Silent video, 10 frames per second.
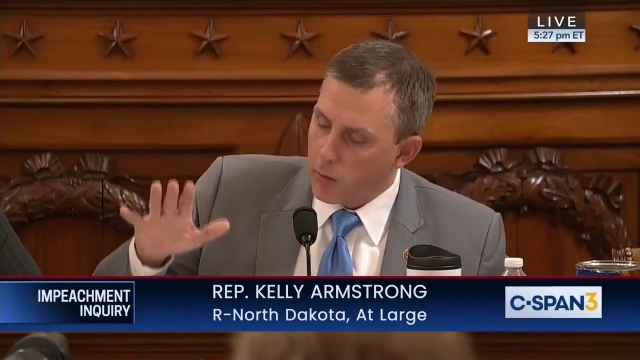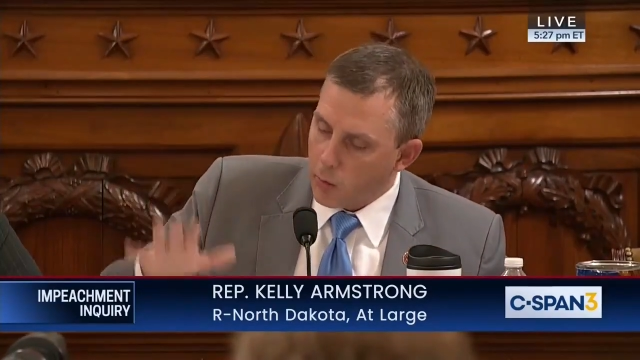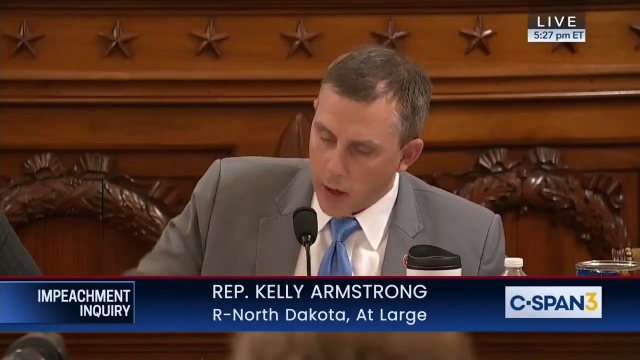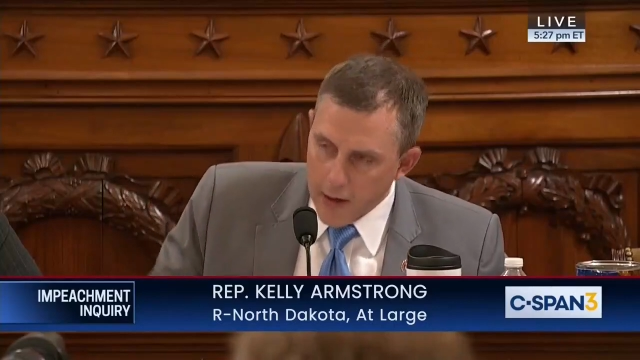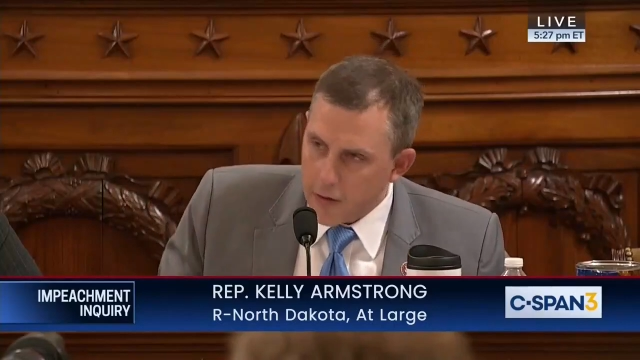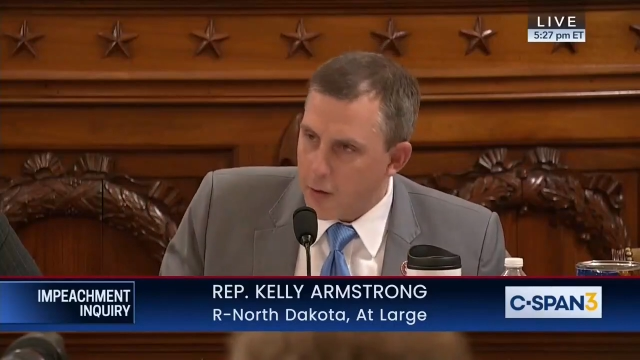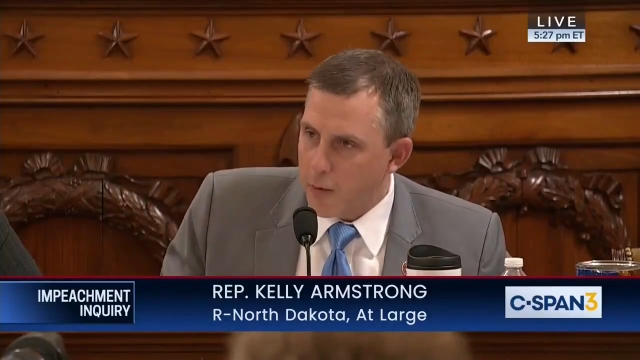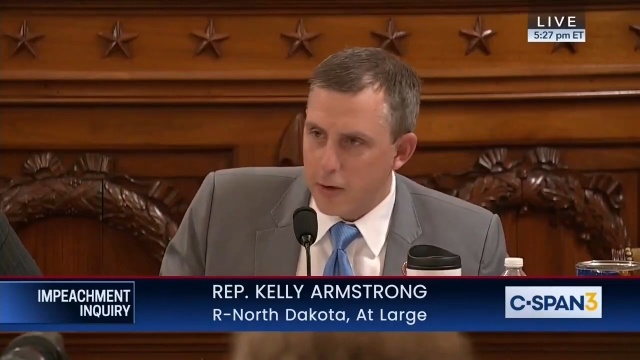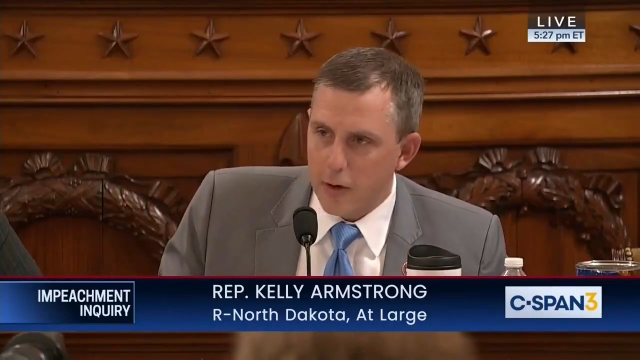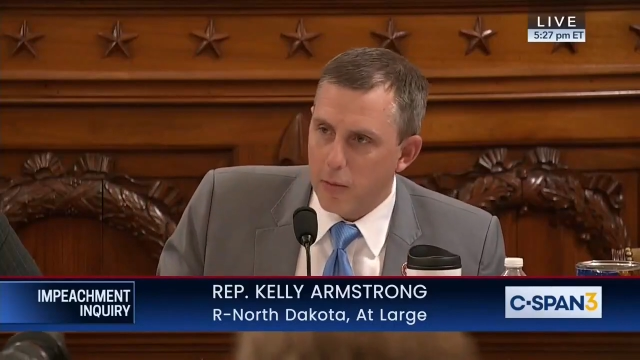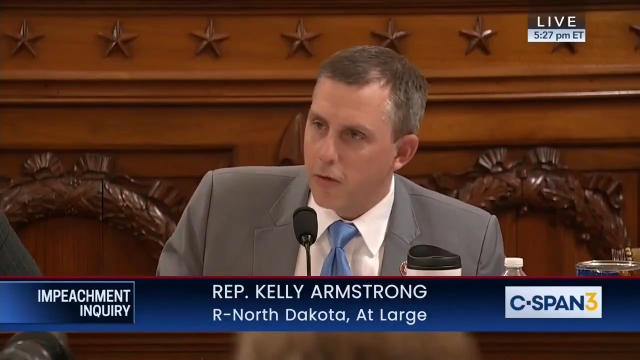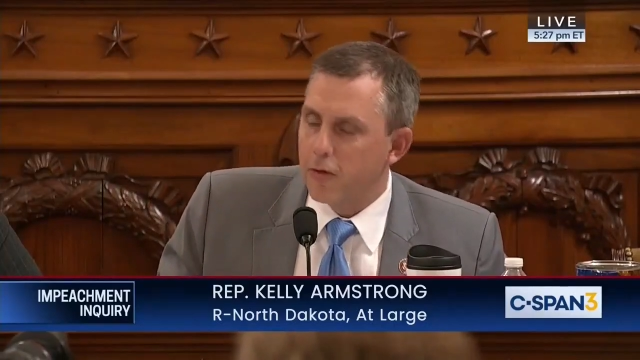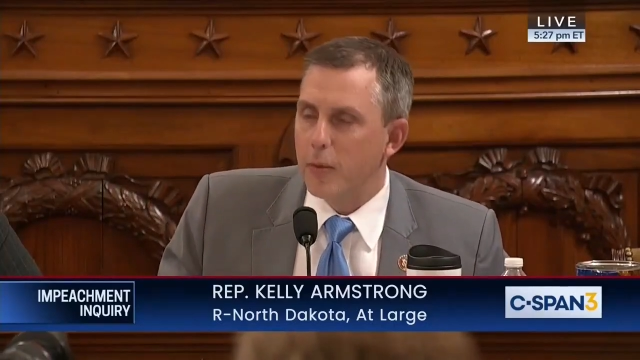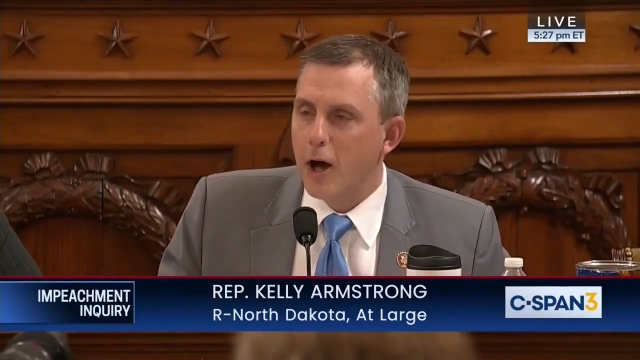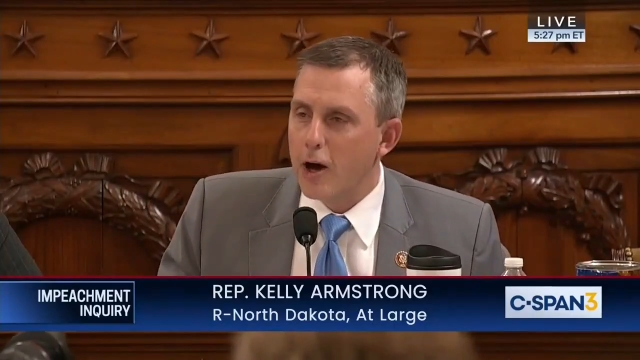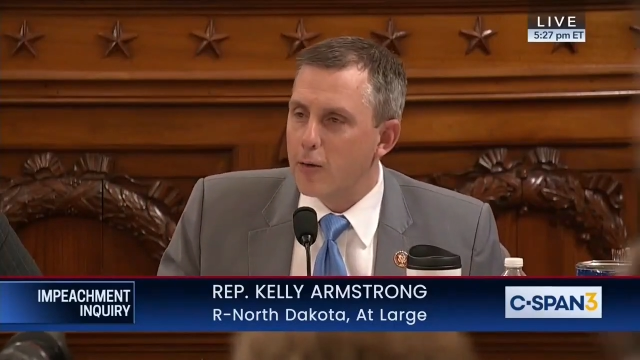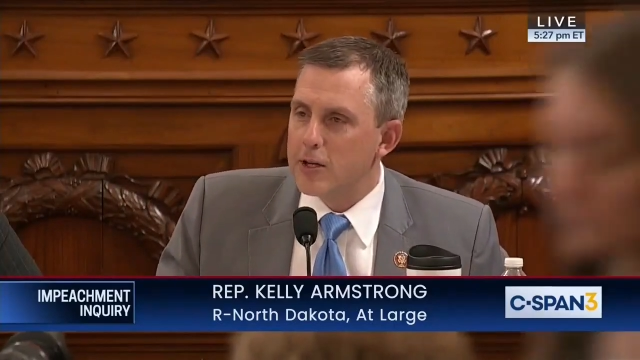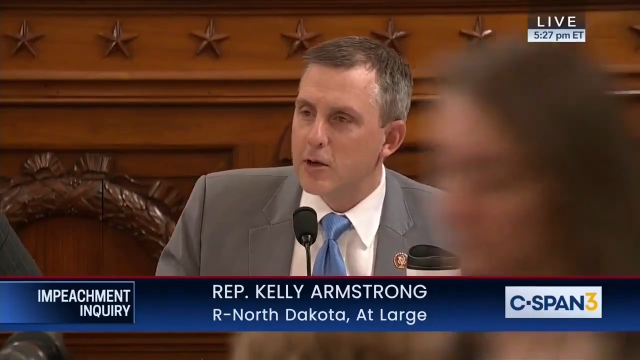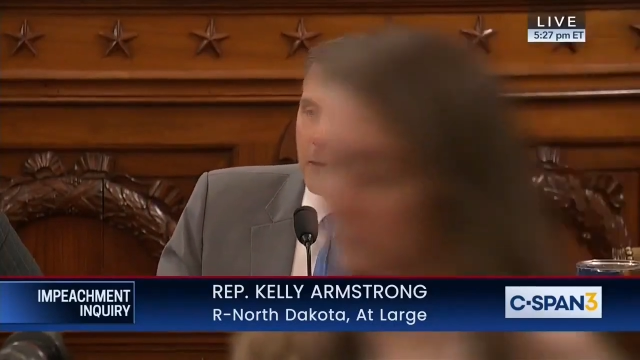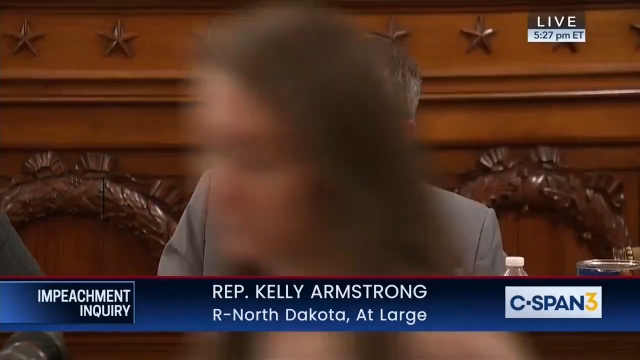whatever the burden of proof, beyond a
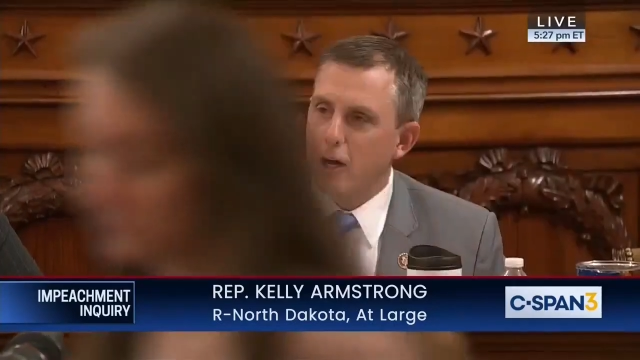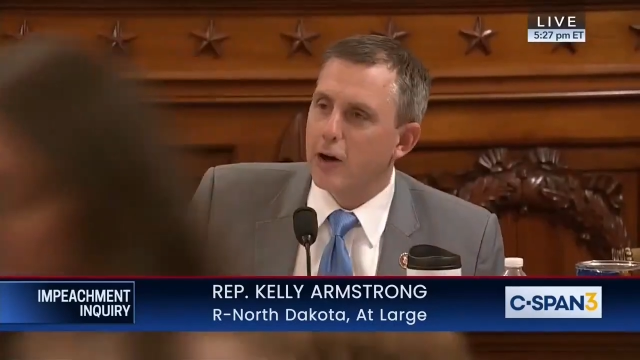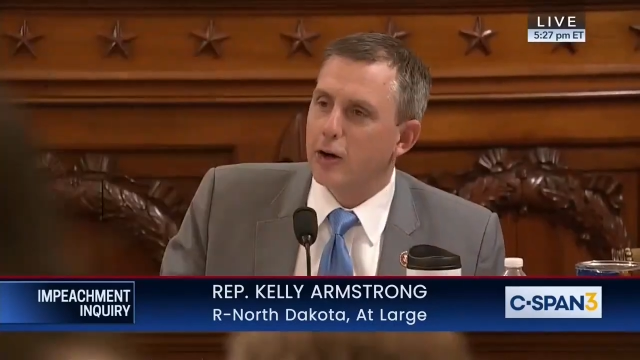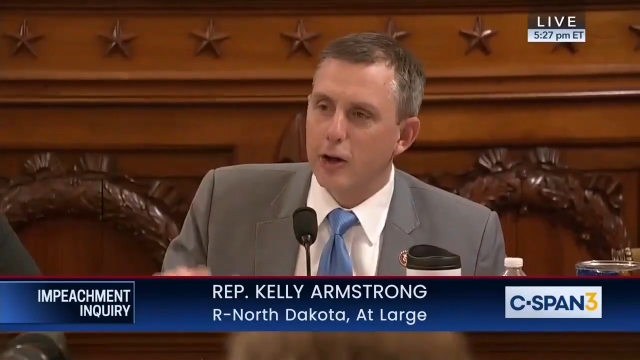reasonable doubt,